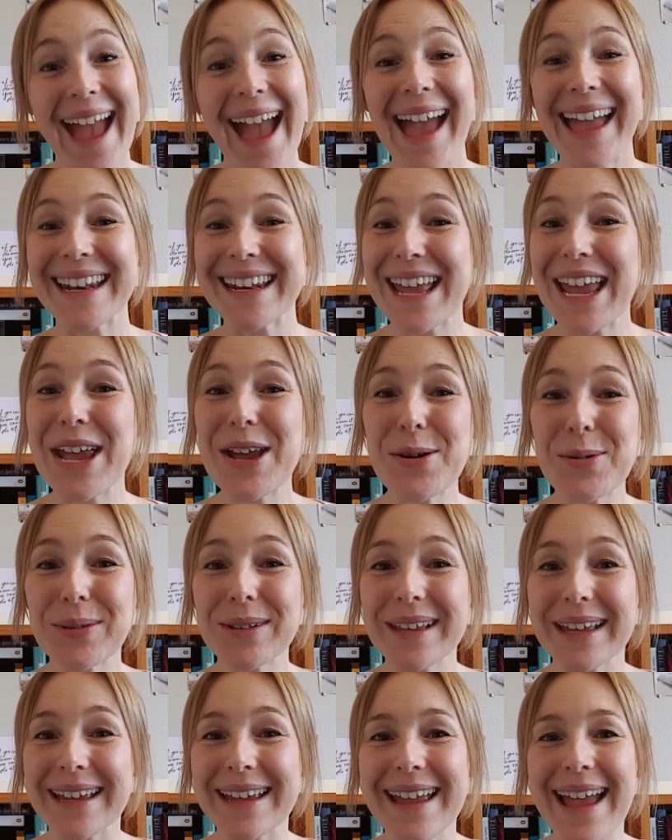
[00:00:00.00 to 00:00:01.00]
And
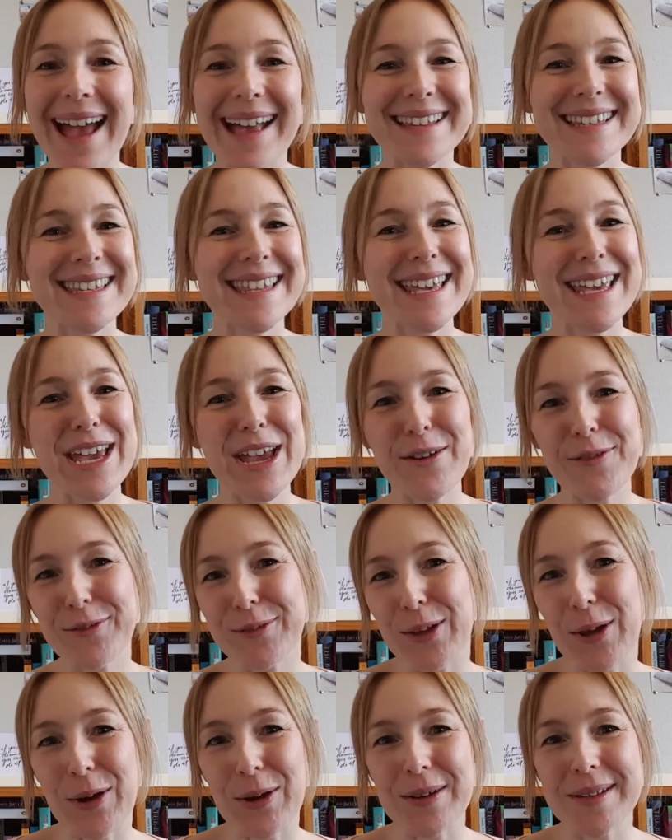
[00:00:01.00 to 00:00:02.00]
equally, as the year
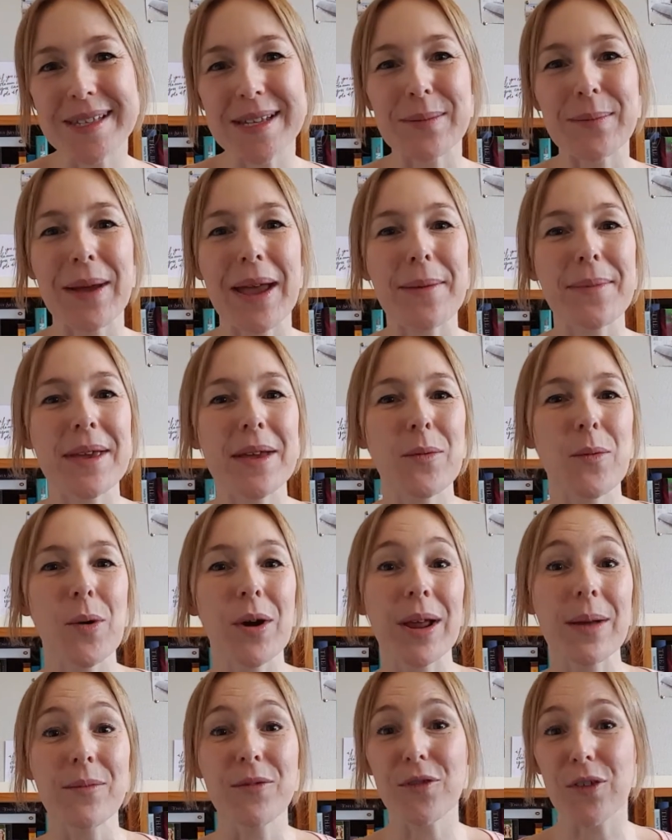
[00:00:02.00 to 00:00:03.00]
flows and maybe
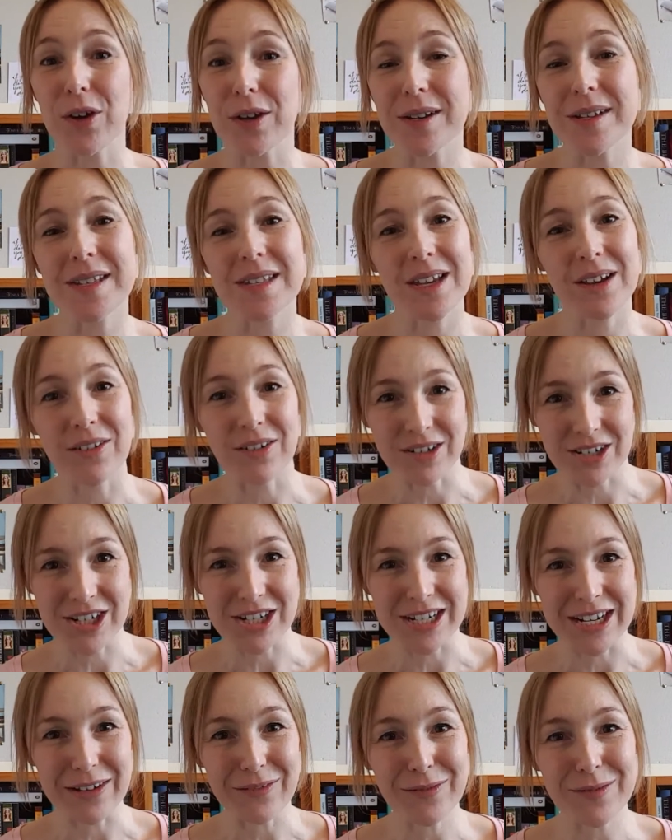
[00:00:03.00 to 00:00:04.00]
what I'm focusing on
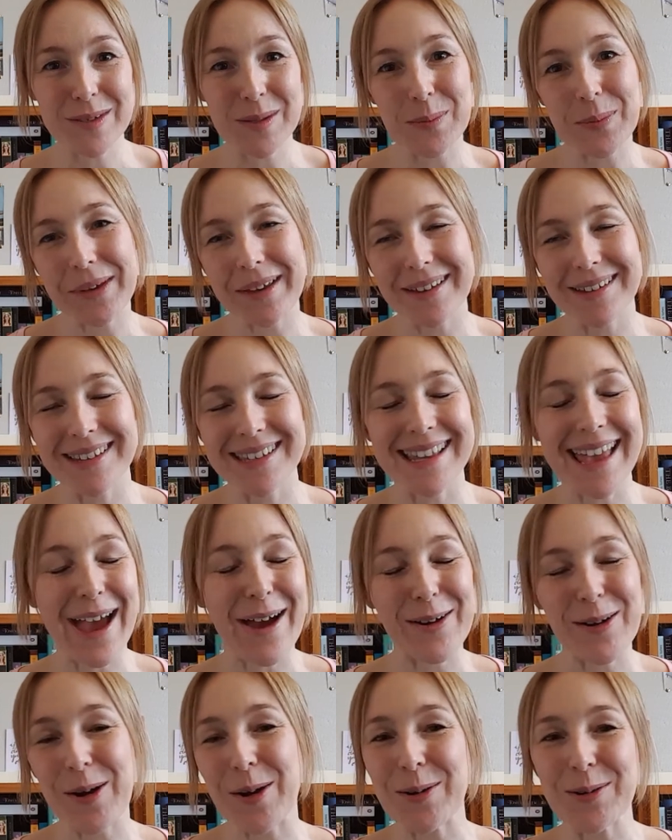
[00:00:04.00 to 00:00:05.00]
shifts, because
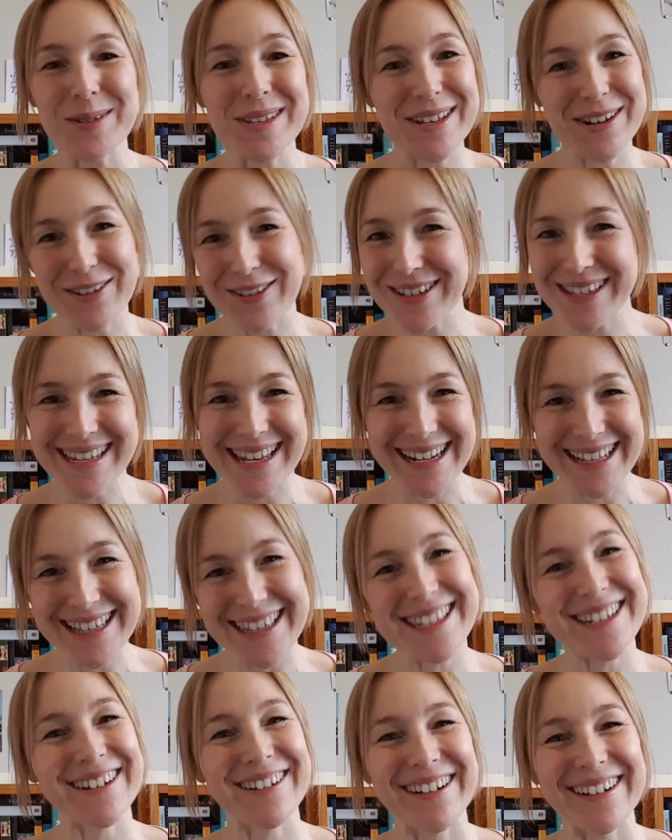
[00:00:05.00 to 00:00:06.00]
our goals are not set in
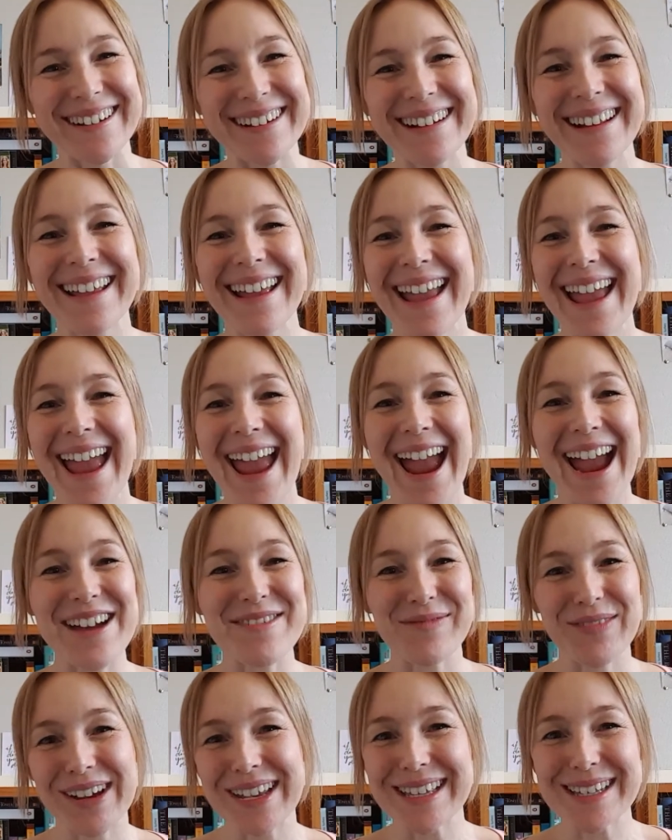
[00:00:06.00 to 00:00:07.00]
stone
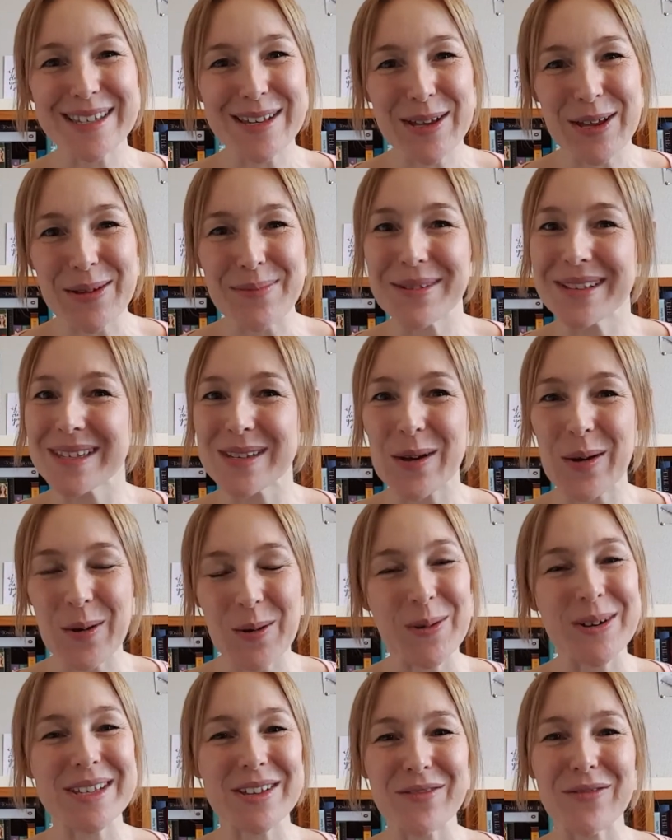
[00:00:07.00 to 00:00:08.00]
and we as humans are
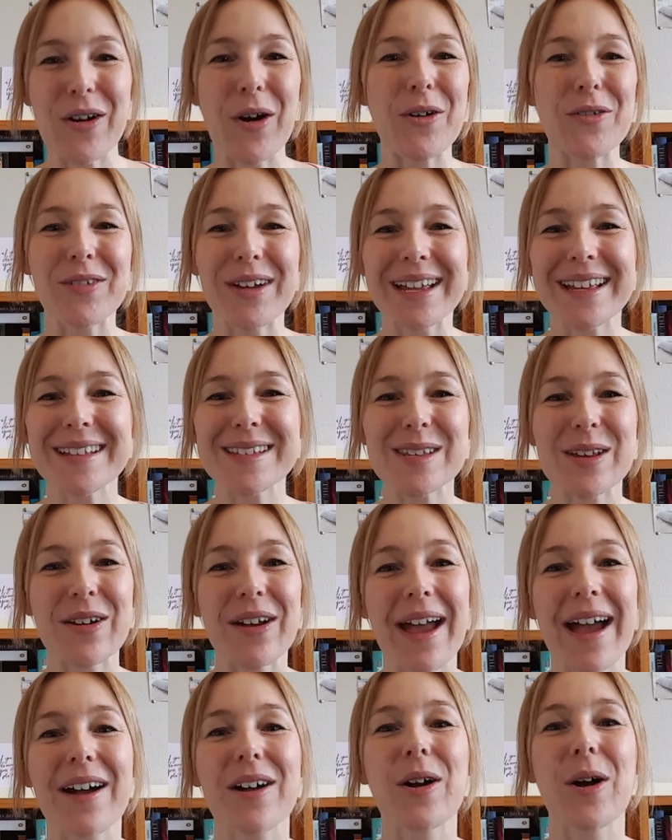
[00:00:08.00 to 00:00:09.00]
always evolving, so
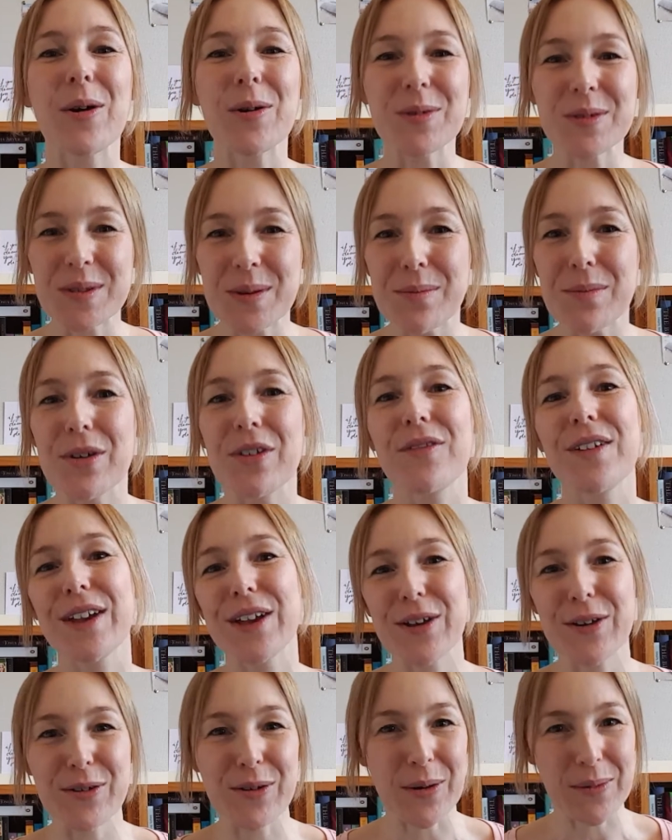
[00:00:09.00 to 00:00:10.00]
our goals are moving
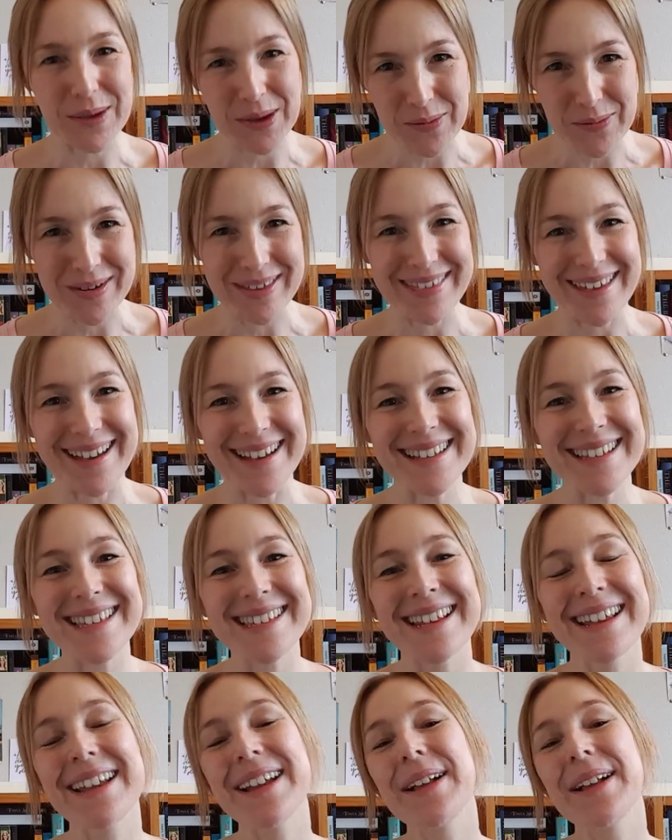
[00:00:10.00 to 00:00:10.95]
and growing with us.